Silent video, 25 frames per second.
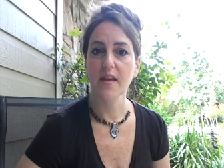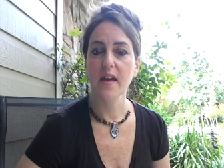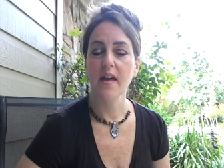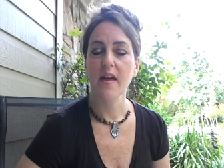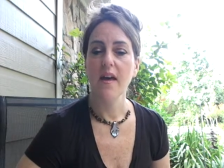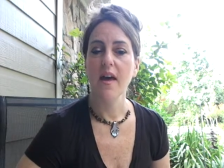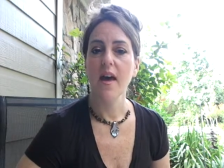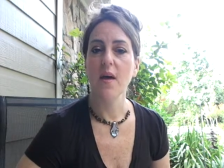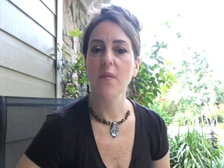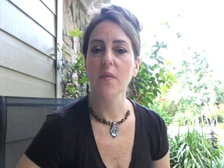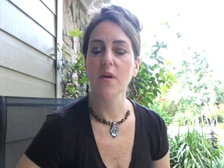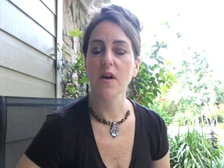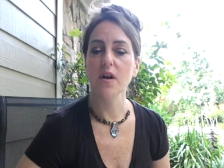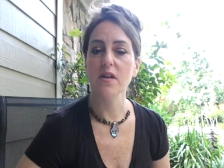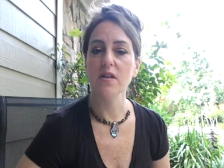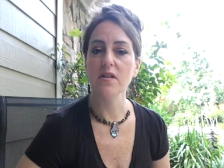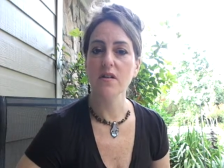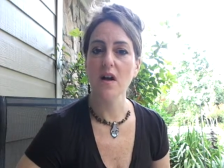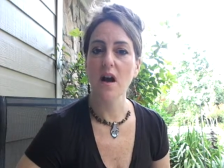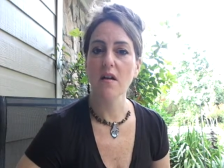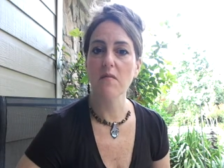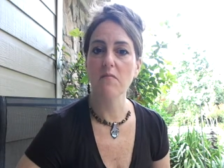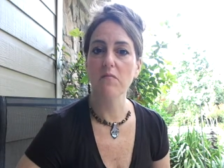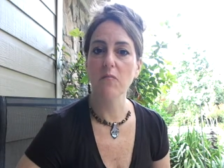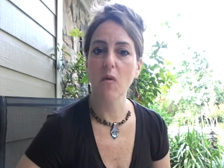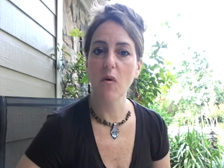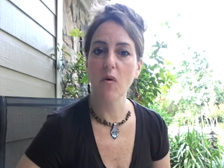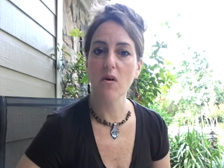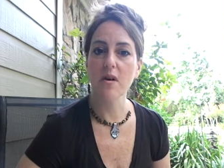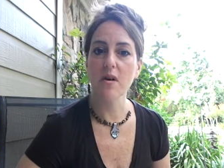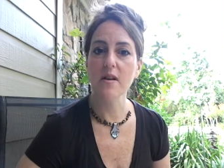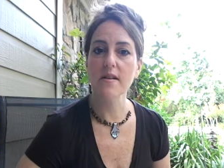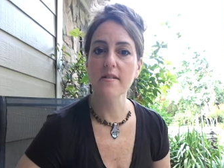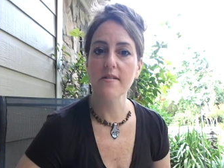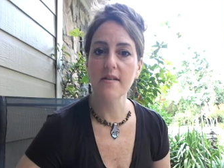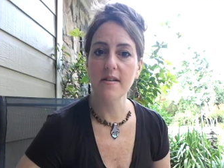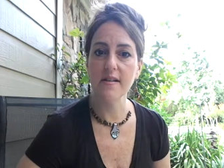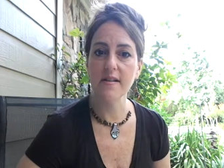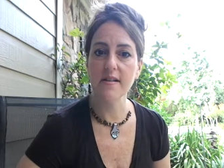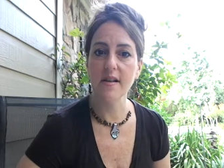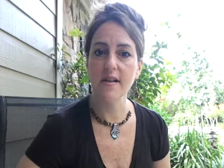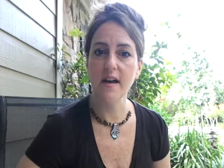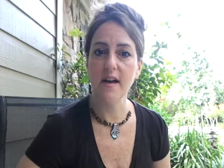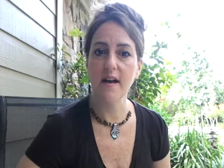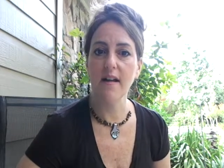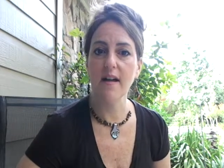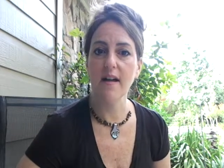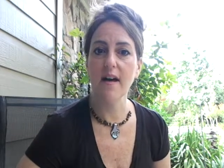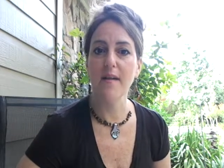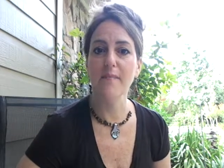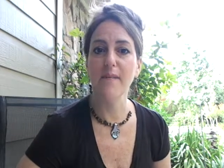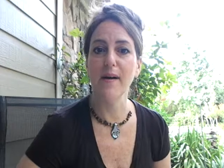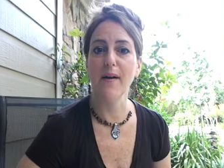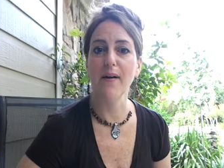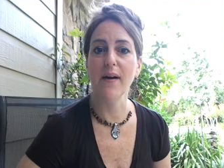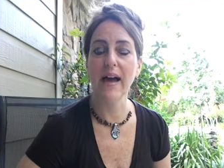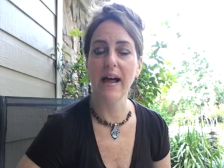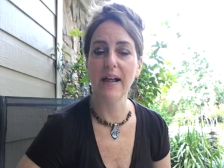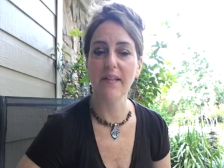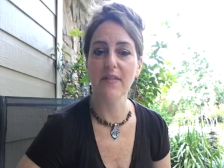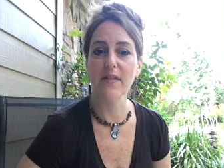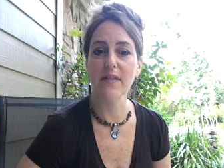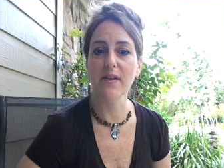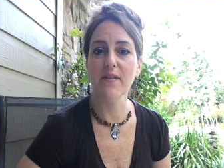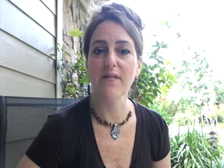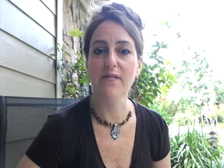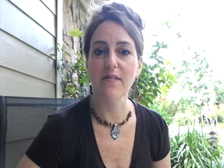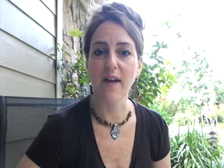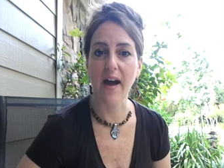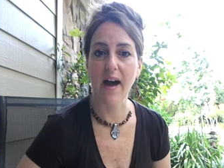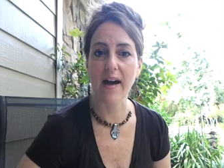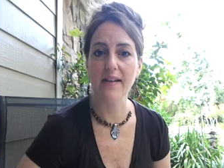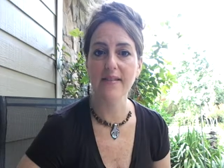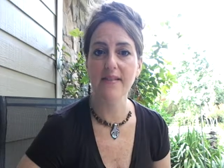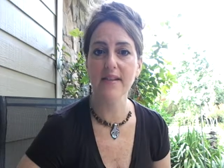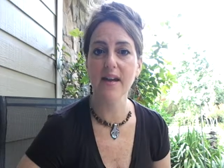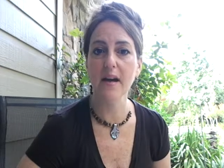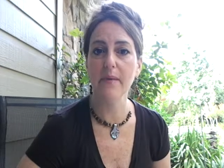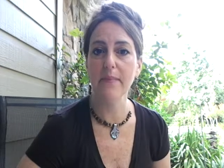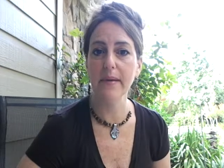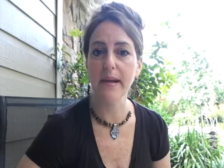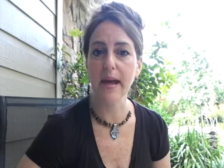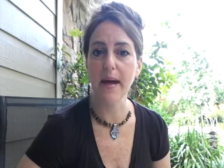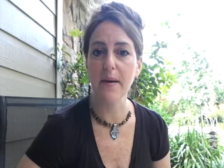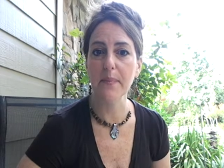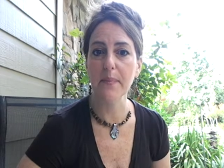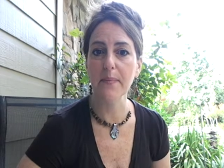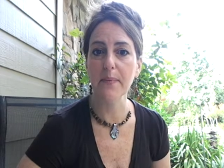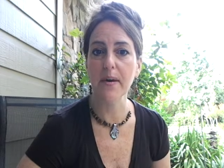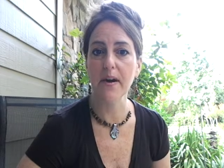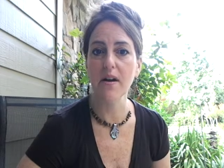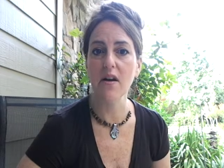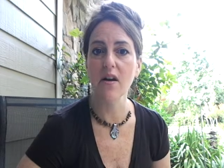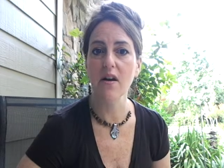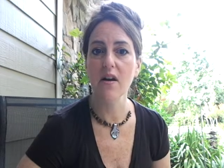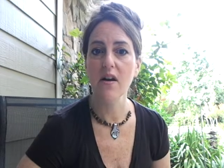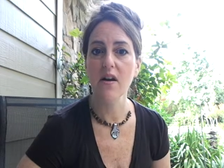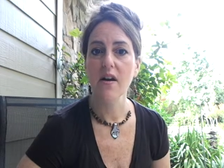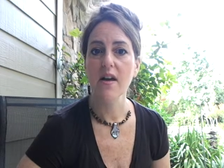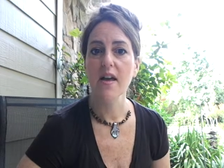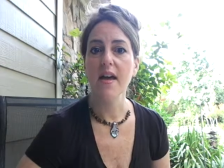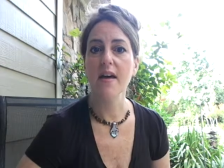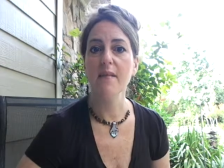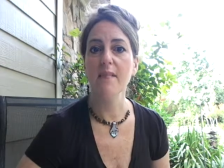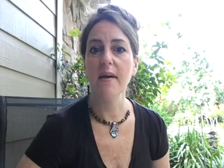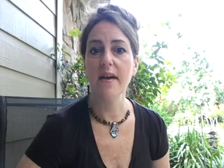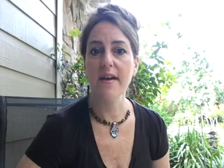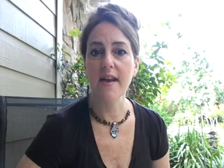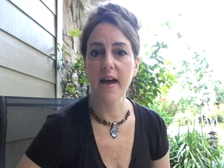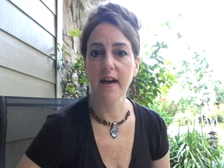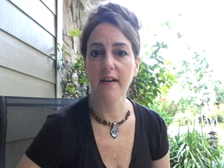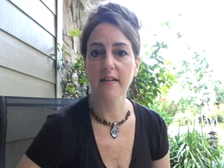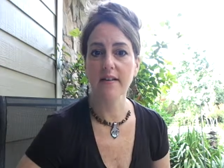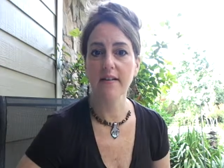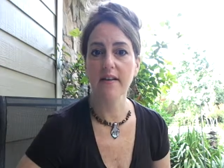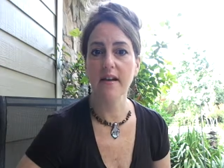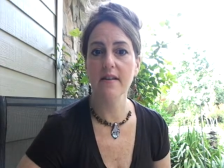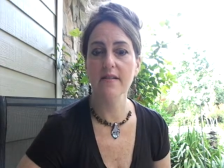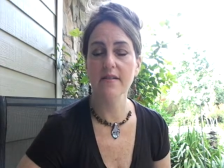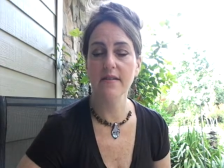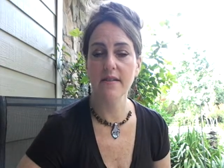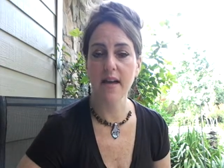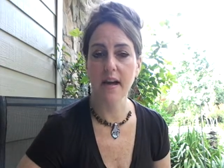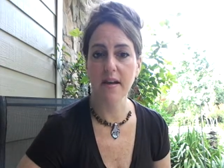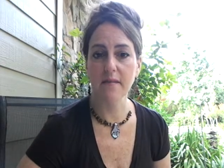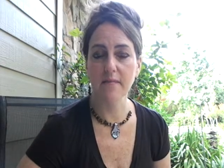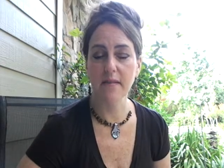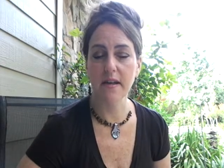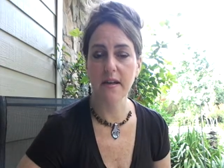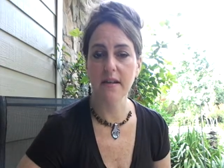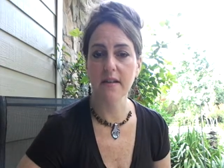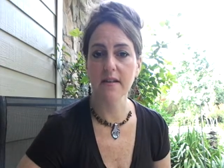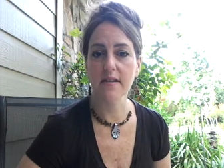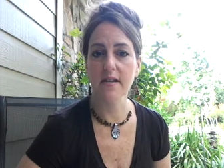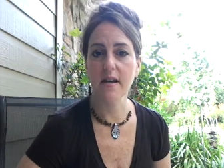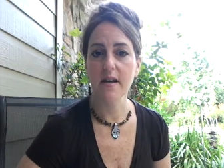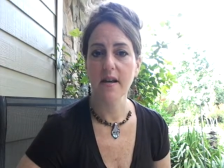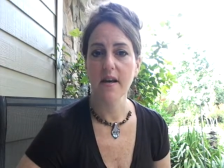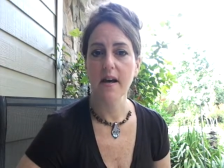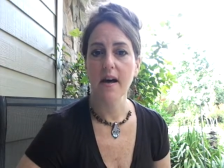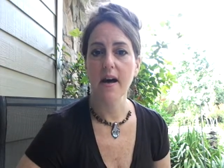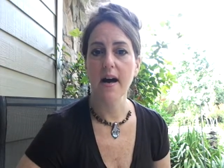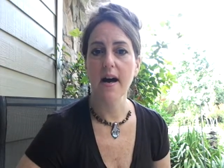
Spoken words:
And we're going to talk more in detail about healthy fats coming up here in my next segment.